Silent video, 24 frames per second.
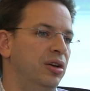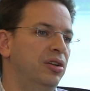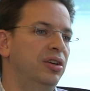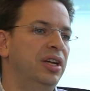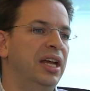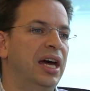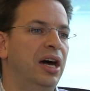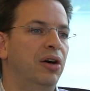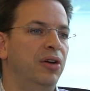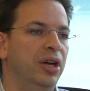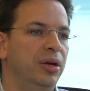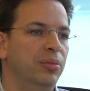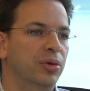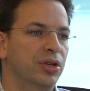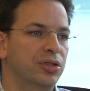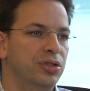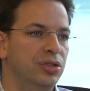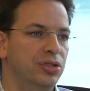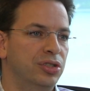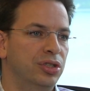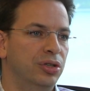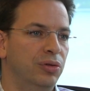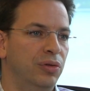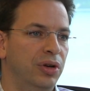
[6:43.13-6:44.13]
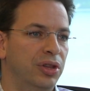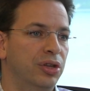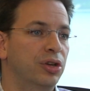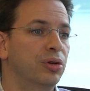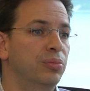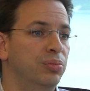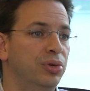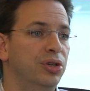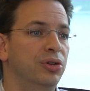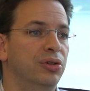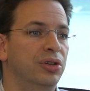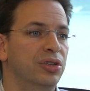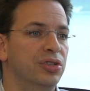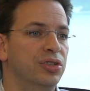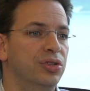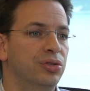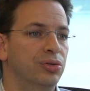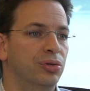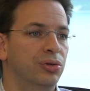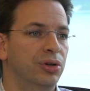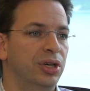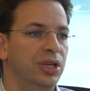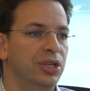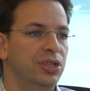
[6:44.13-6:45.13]
now able to do with compute and
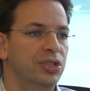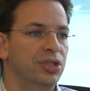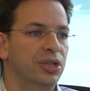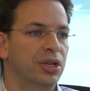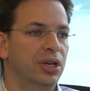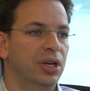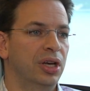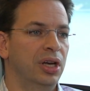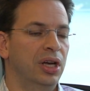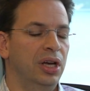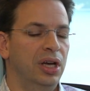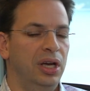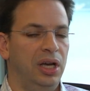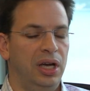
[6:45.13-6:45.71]
storage. Mm-hmm.